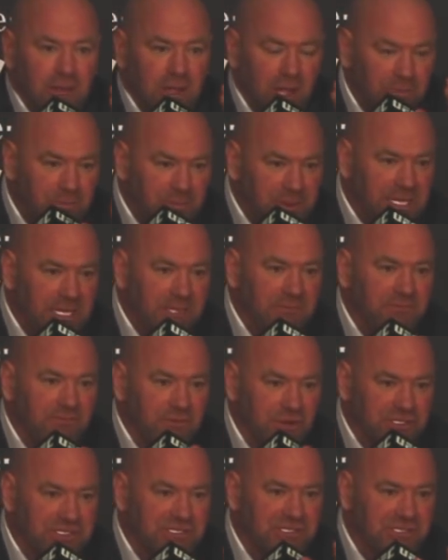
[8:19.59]
Khabib
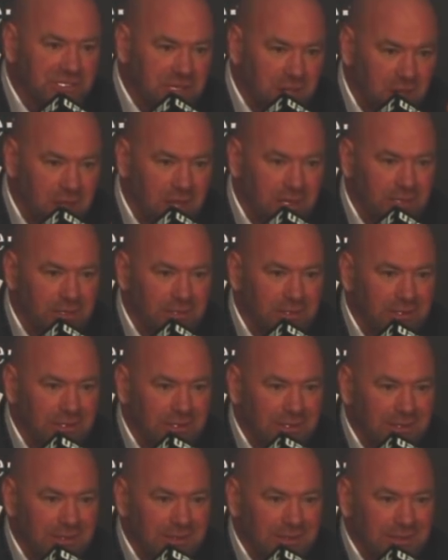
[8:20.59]
versus Conor
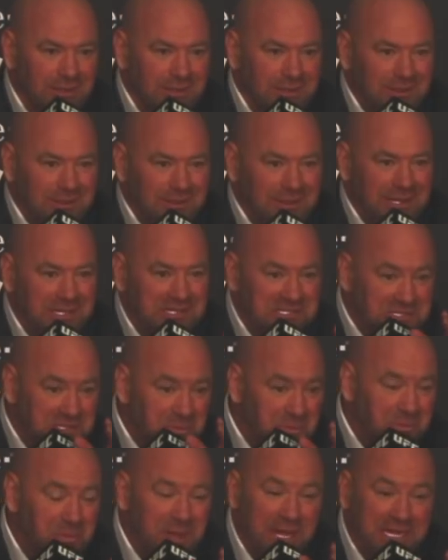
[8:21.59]
is
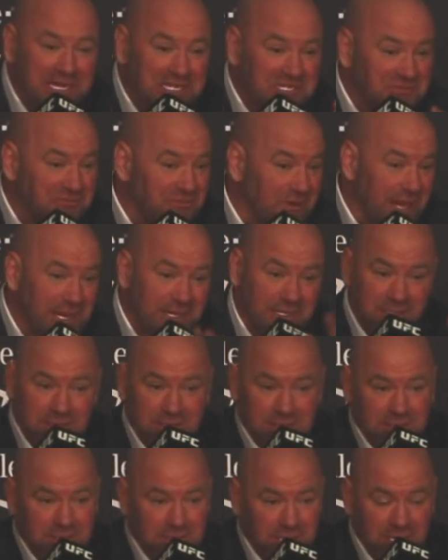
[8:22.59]
the biggest fight
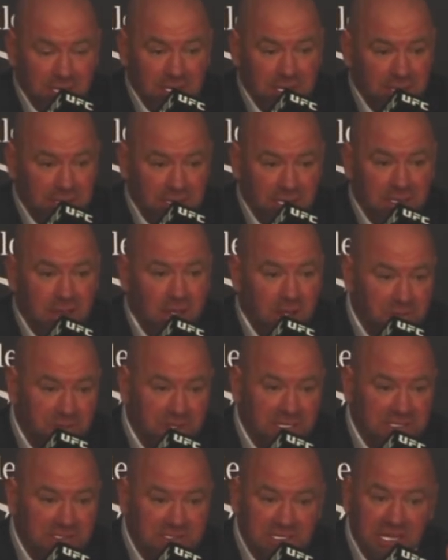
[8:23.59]
in the
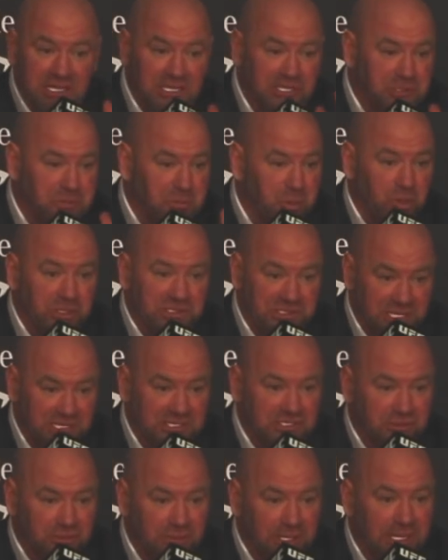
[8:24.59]
company's and the sports
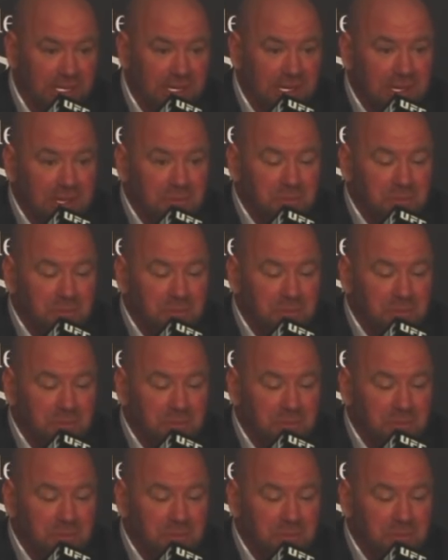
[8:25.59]
history,